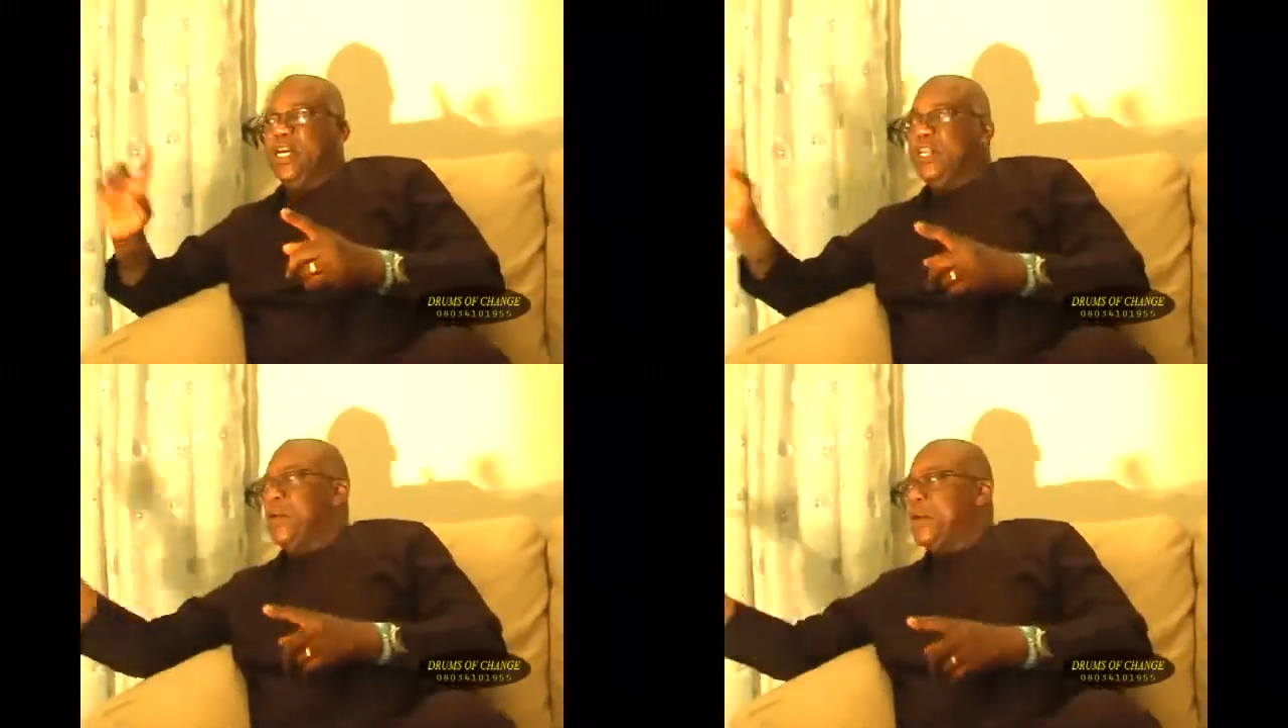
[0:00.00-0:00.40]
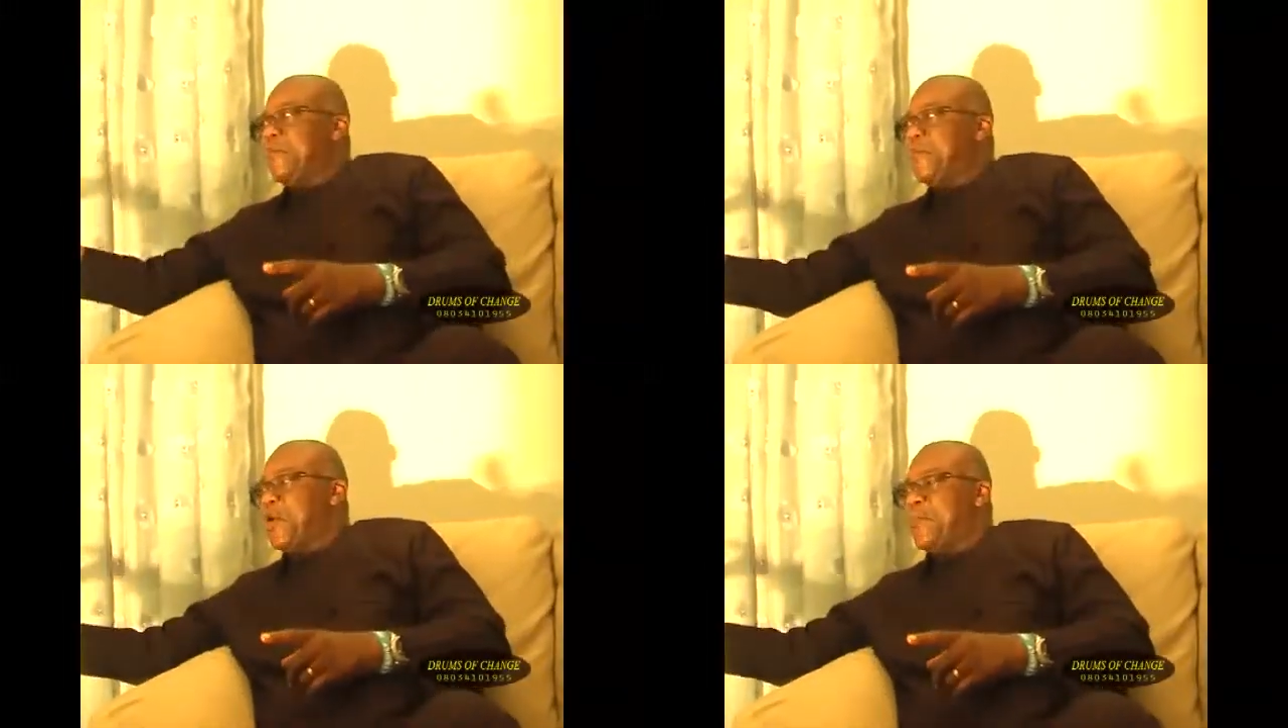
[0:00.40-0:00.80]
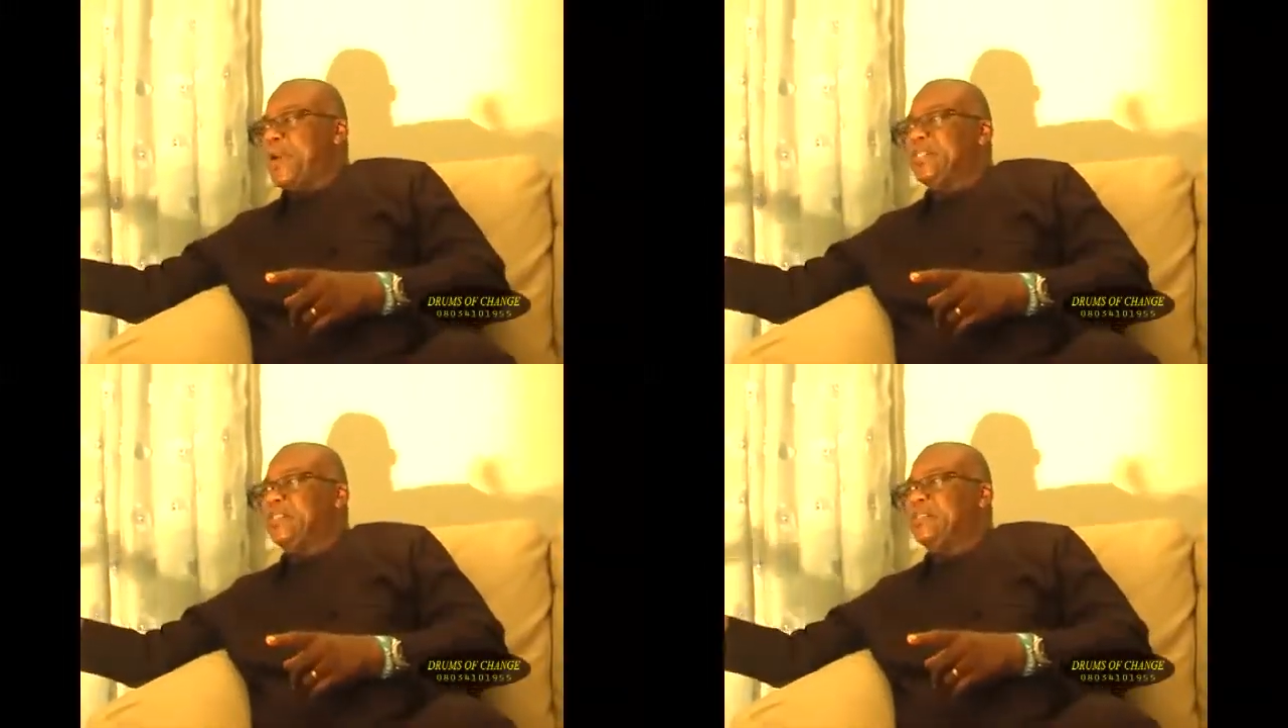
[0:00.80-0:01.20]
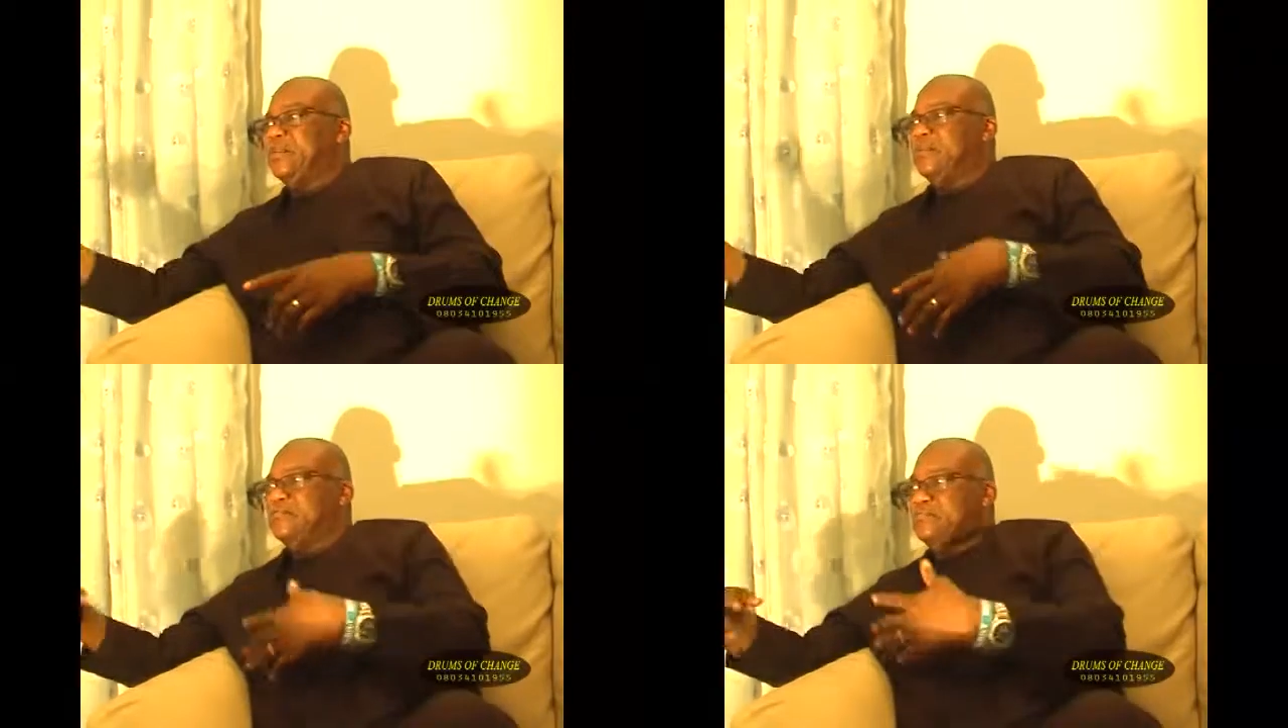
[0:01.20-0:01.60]
the unemployment
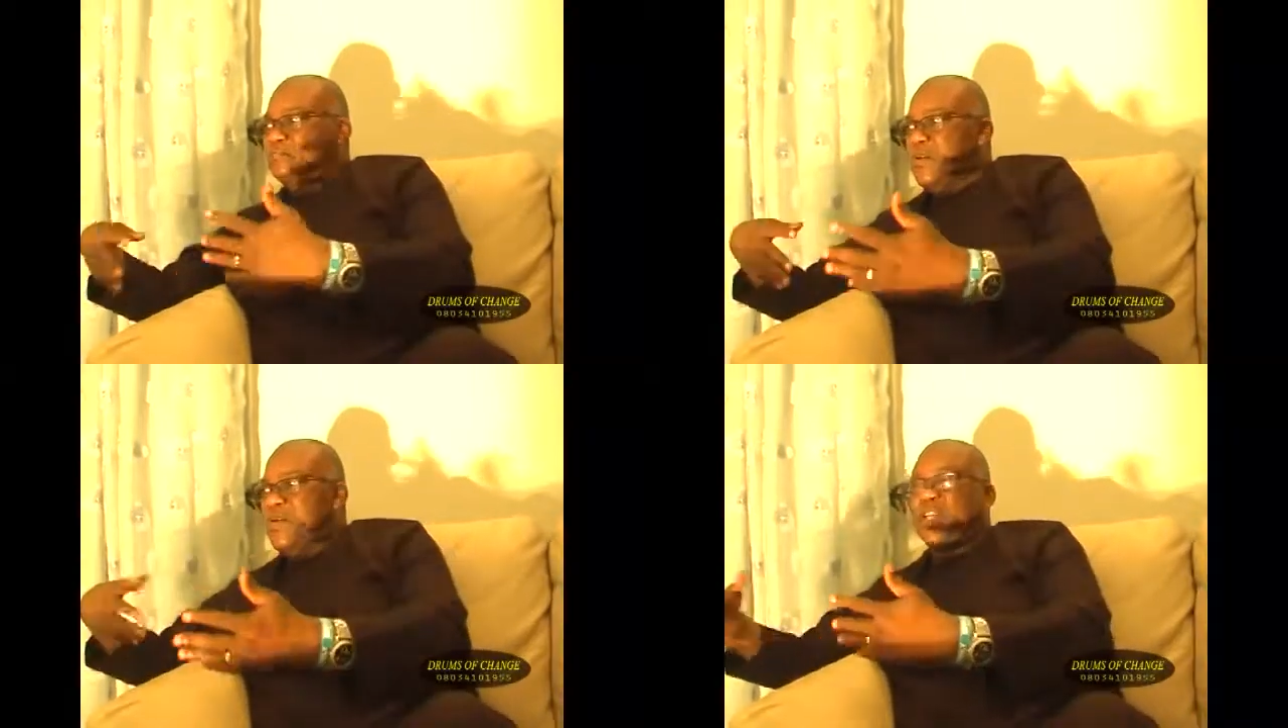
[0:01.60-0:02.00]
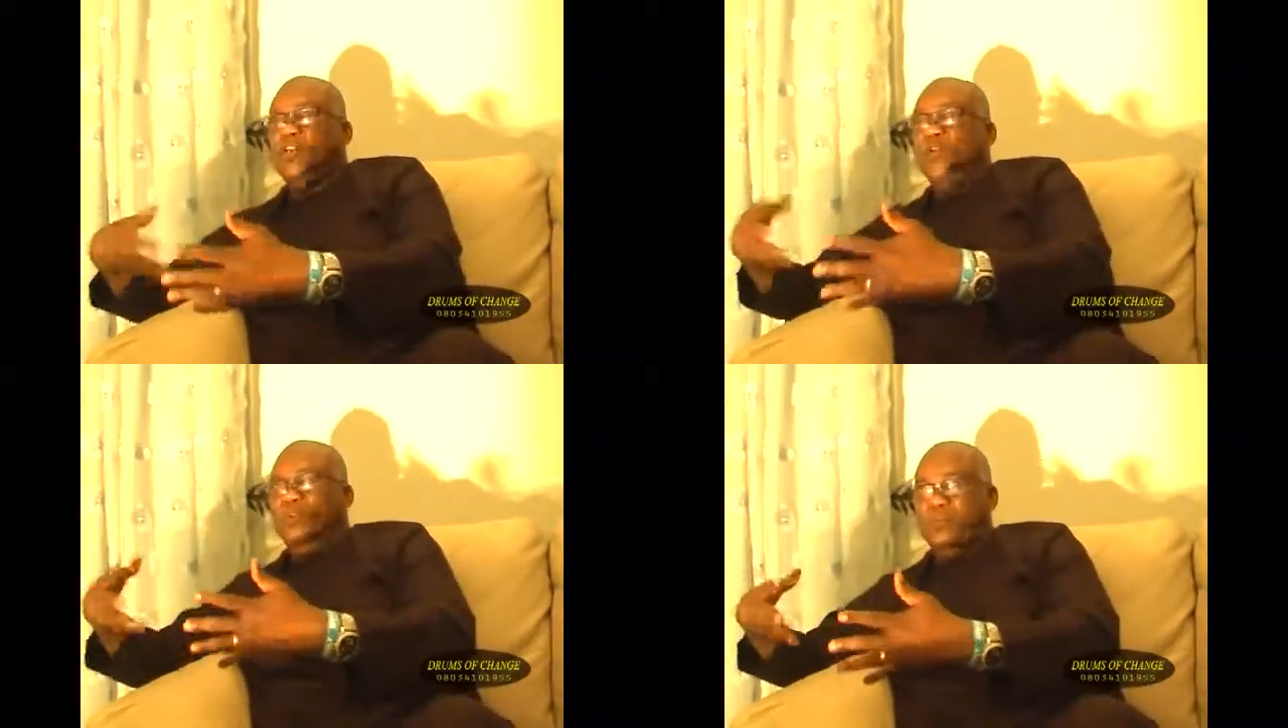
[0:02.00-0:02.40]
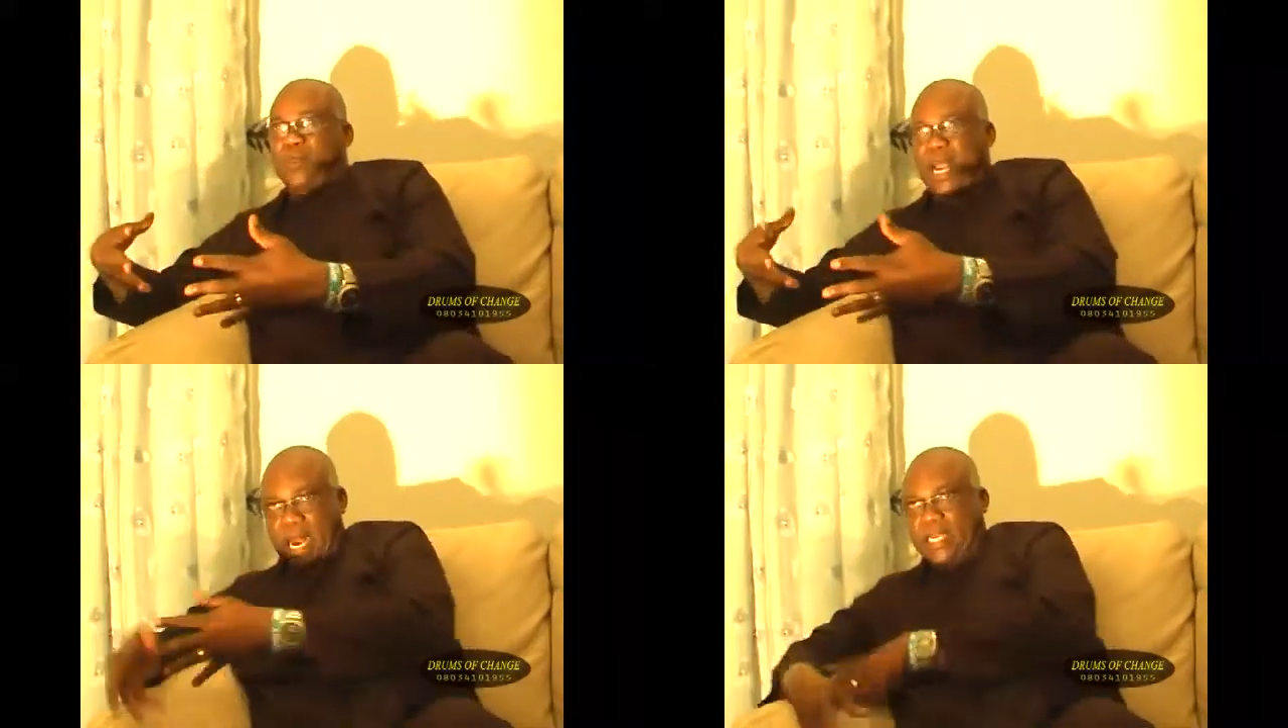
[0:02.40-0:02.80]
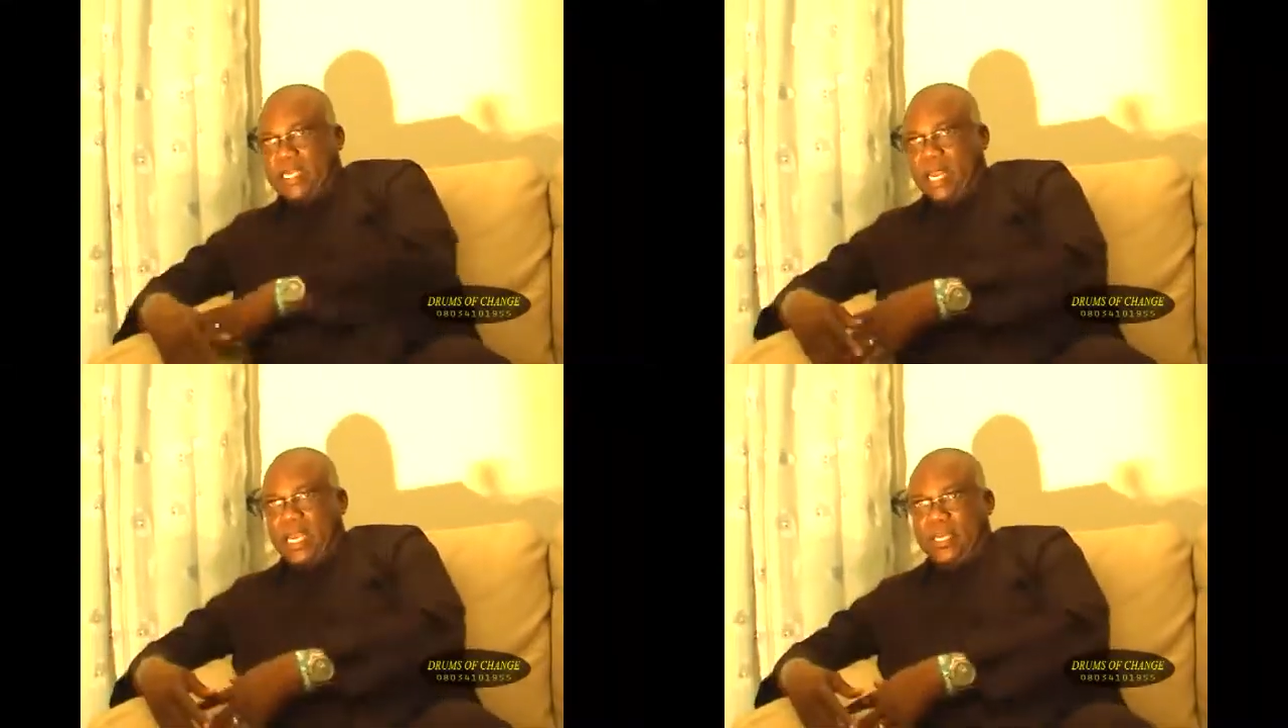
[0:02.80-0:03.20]
ratio in
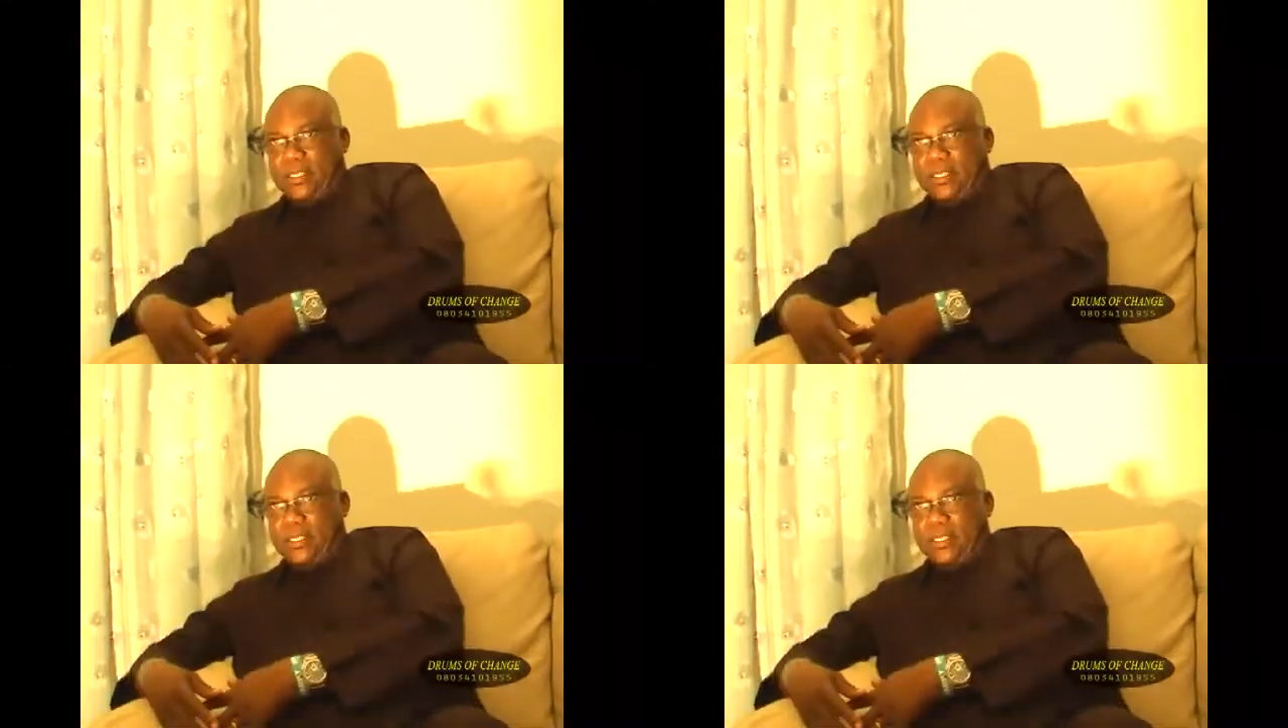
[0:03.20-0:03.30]
Nigeria.